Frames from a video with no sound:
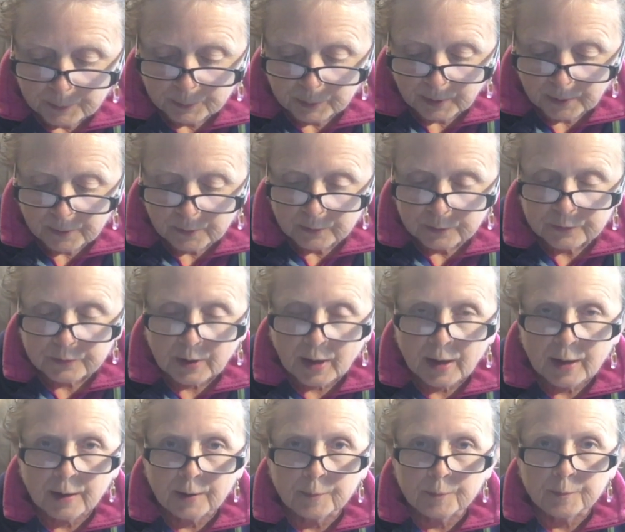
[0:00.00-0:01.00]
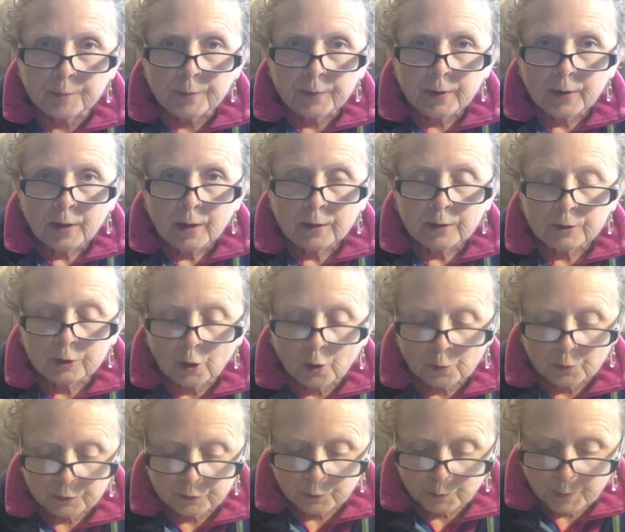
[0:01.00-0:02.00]
brother Sam
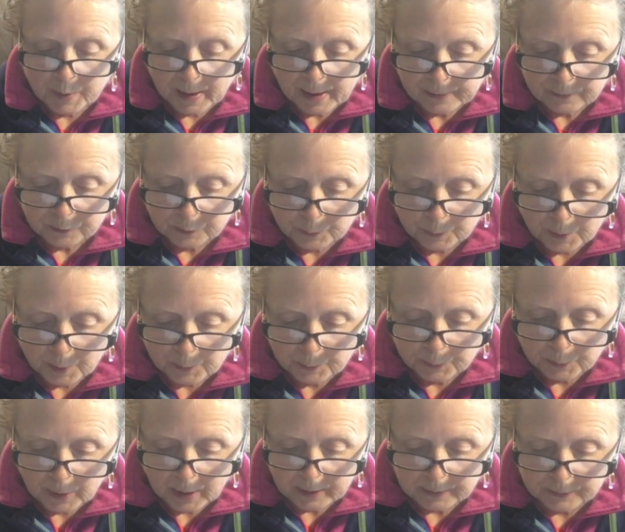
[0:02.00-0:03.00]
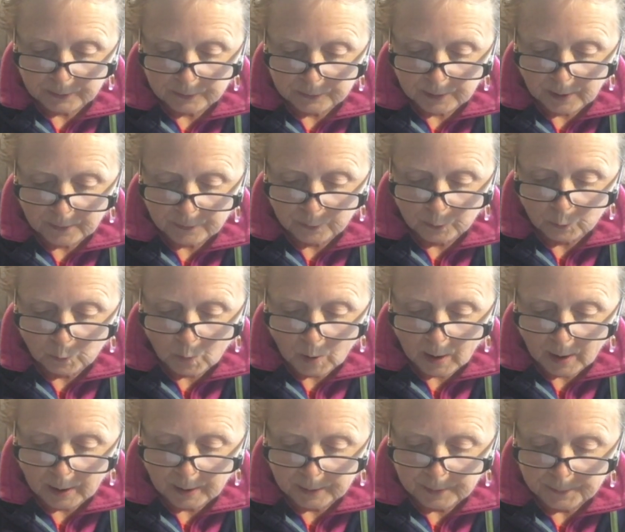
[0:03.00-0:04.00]
goes to basketball practice at the
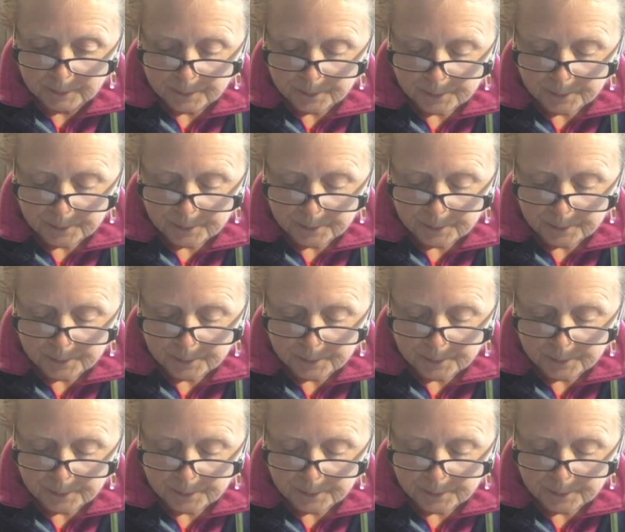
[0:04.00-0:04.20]
Y.